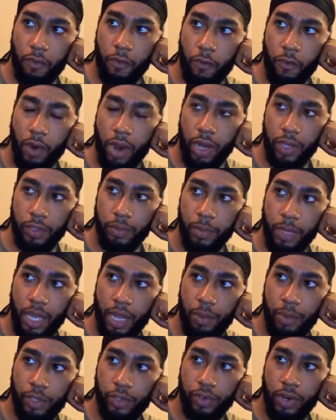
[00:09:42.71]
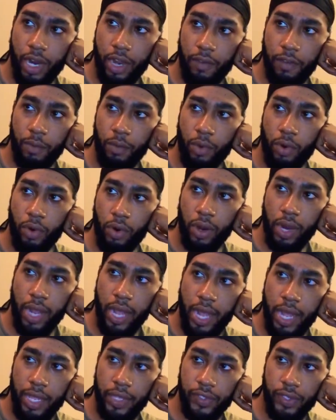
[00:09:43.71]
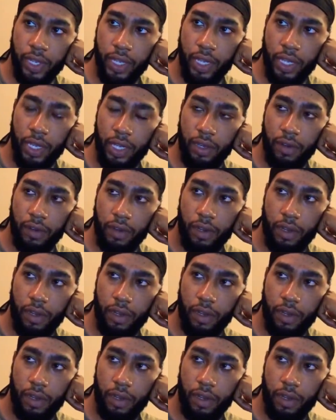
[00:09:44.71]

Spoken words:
whereas me, I'm describing more as a